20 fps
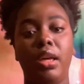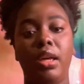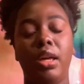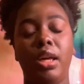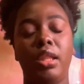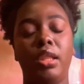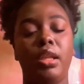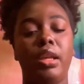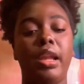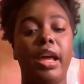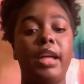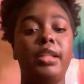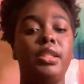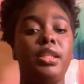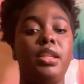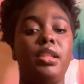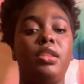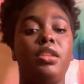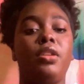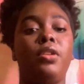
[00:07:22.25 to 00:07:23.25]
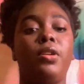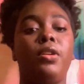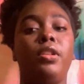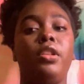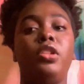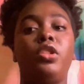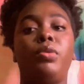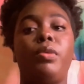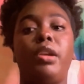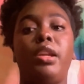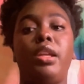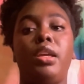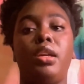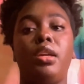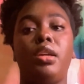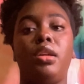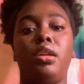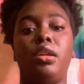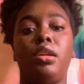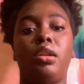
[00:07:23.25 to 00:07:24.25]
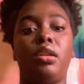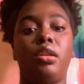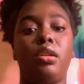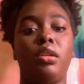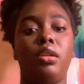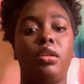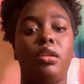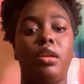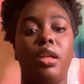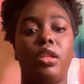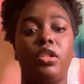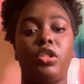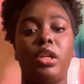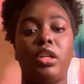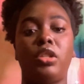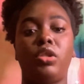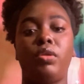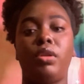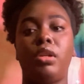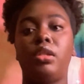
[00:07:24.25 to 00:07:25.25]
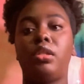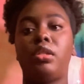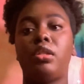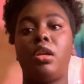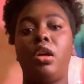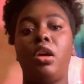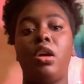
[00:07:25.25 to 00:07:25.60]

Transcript: in the 19th and early 20th centuries,